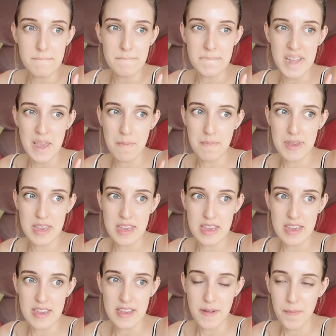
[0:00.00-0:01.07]

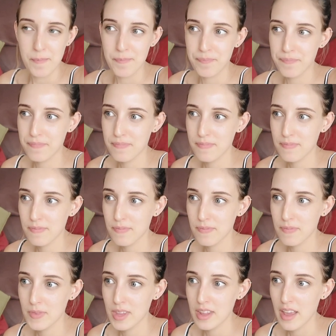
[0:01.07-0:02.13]
maybe
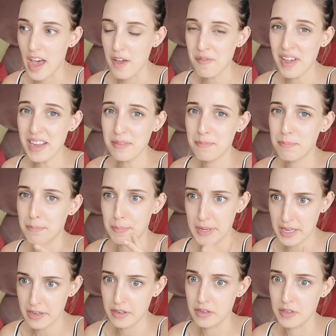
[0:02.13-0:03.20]
I've had
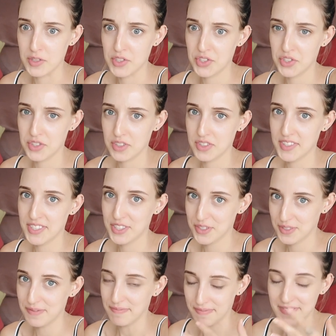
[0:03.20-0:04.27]
beers
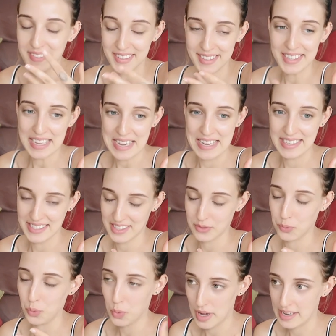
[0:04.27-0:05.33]

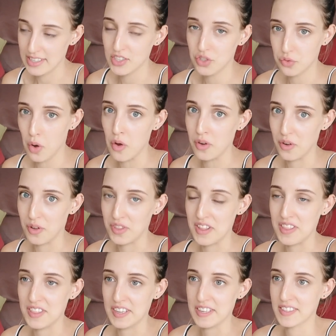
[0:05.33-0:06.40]
taste way stronger
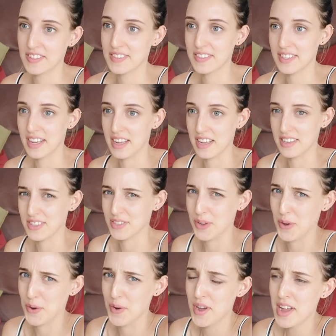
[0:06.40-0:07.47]
than this
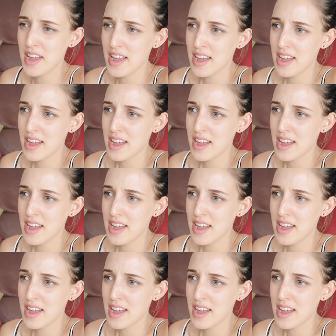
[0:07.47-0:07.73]
so